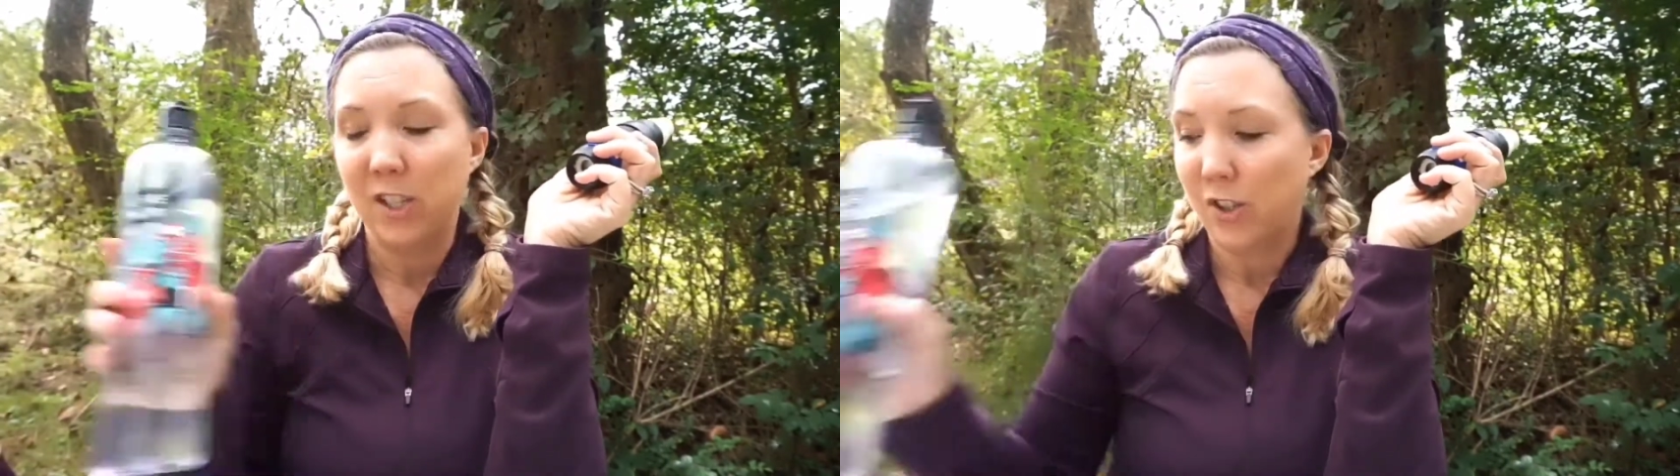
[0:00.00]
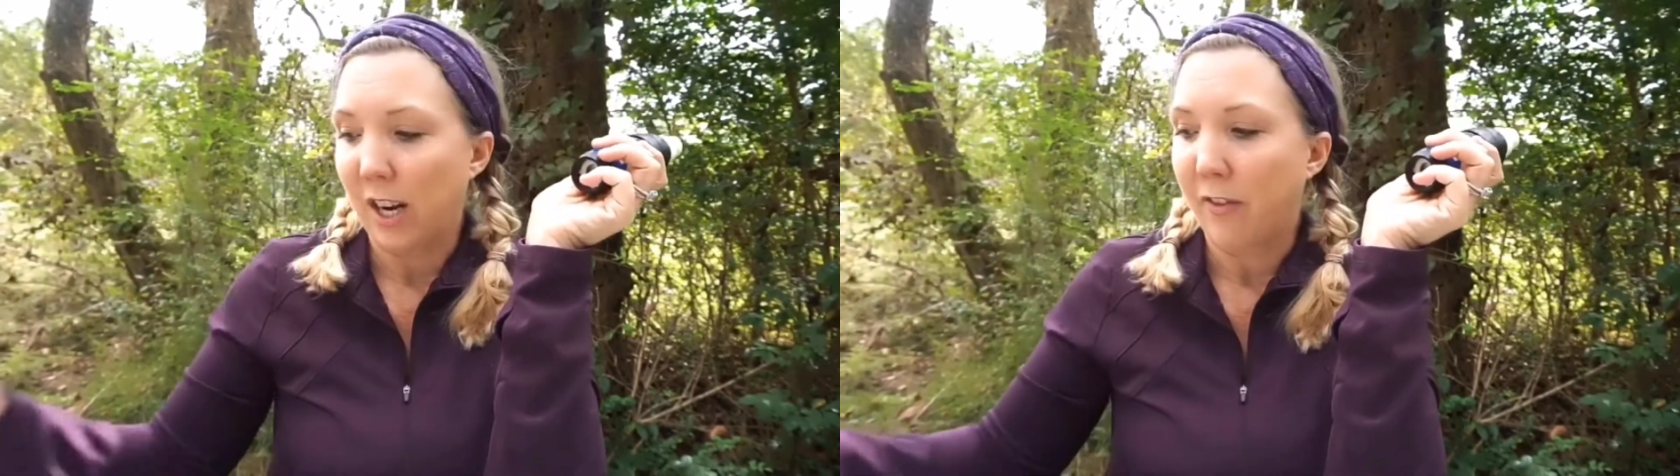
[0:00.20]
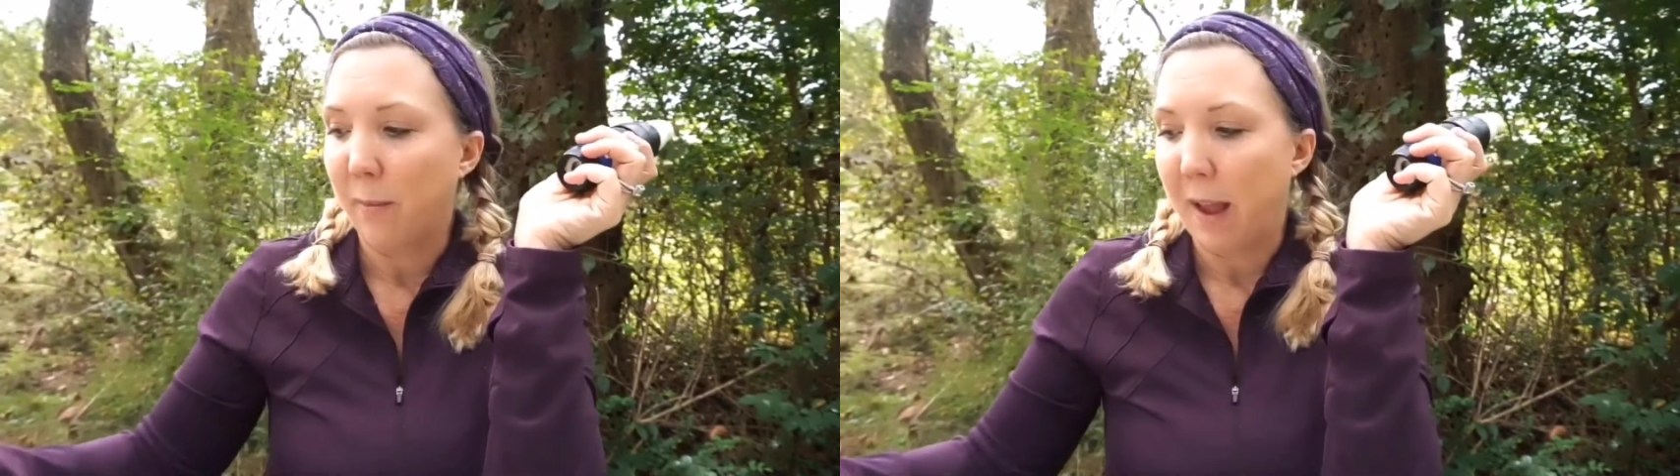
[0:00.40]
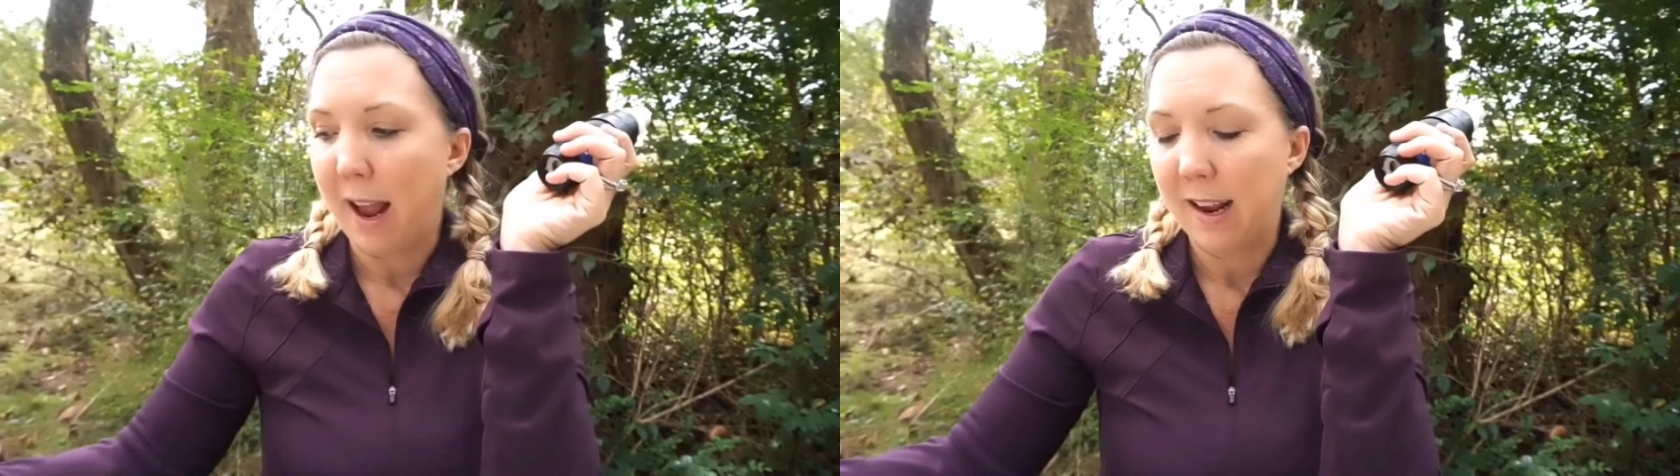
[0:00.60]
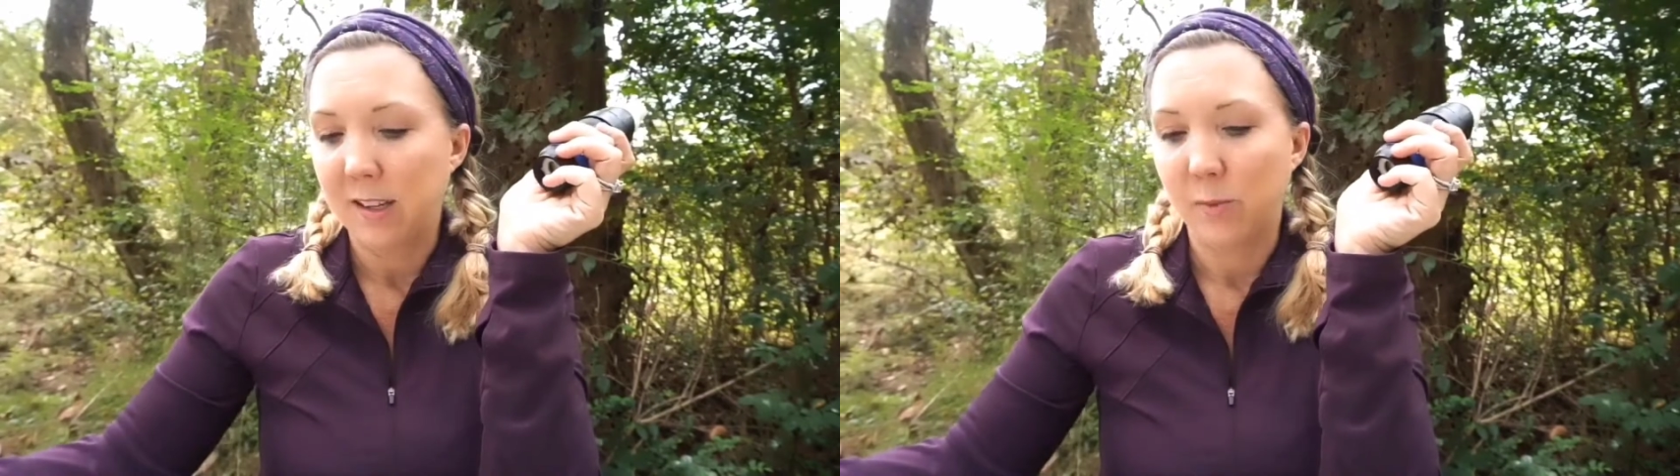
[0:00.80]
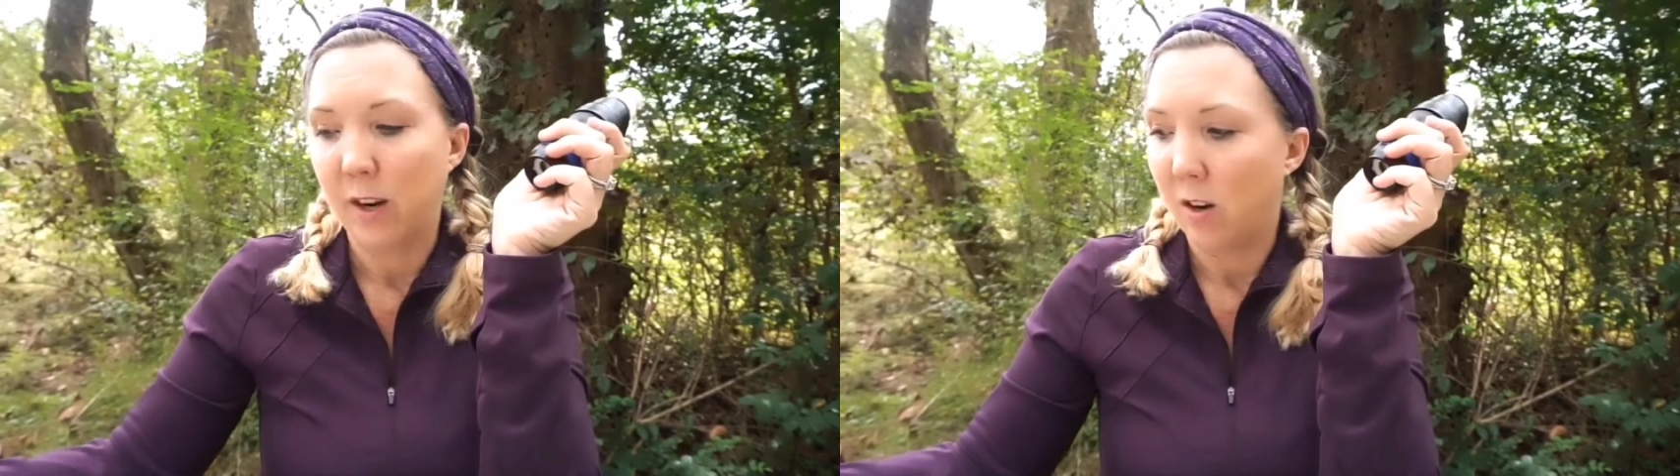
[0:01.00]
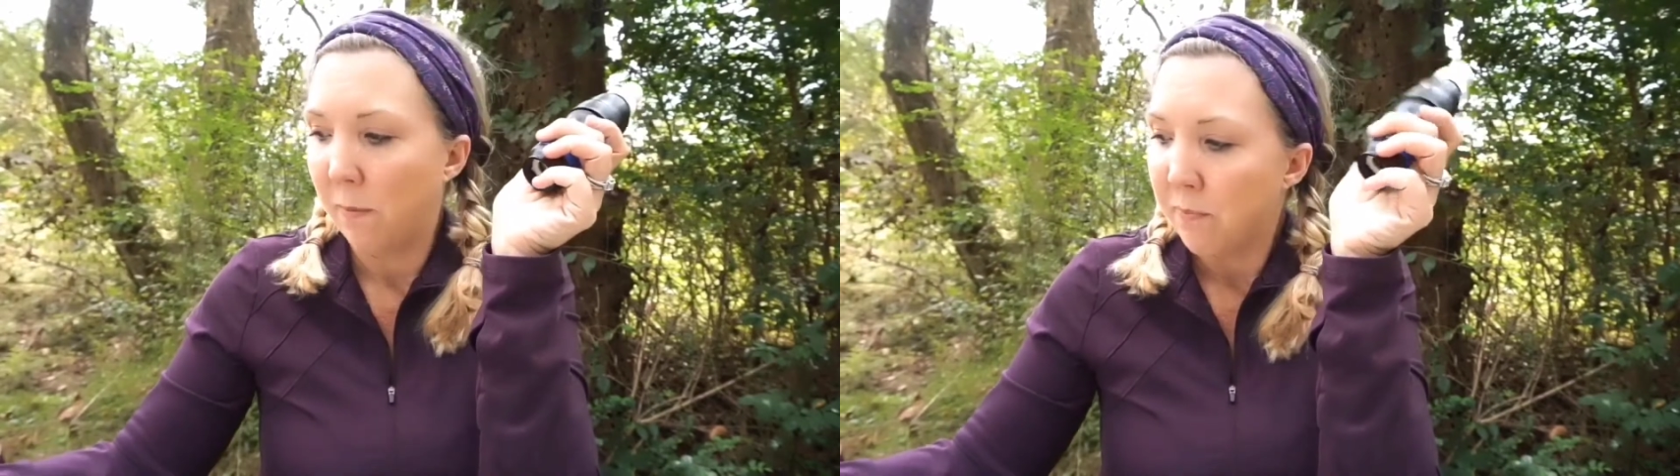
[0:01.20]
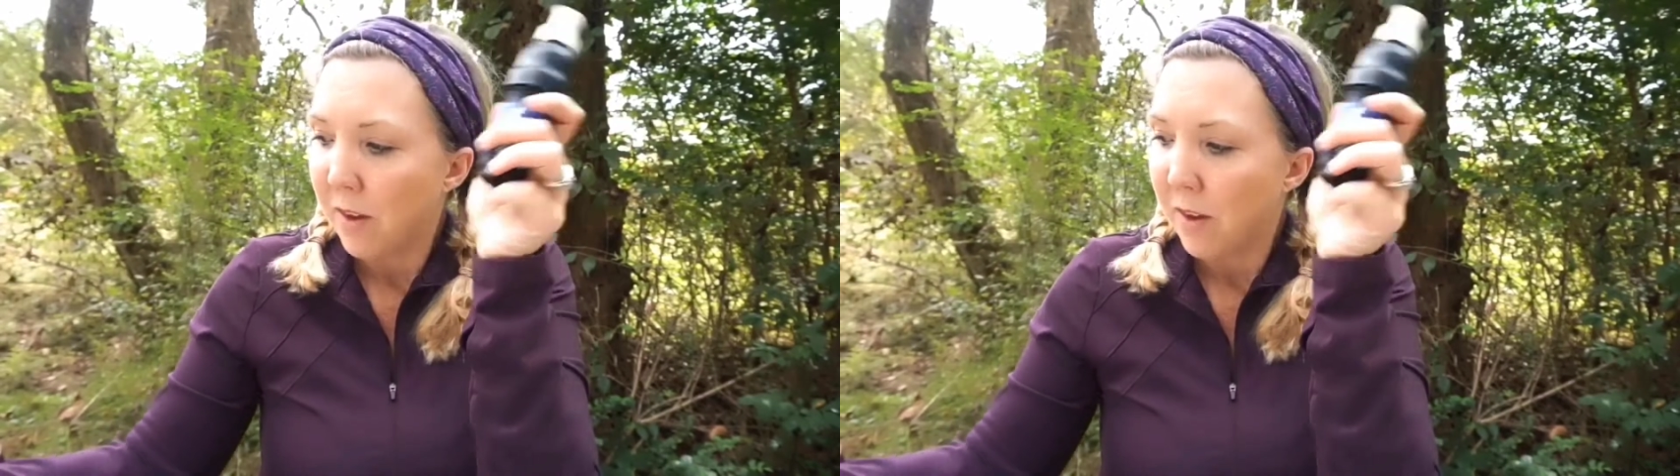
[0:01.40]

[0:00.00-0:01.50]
straight from that as well.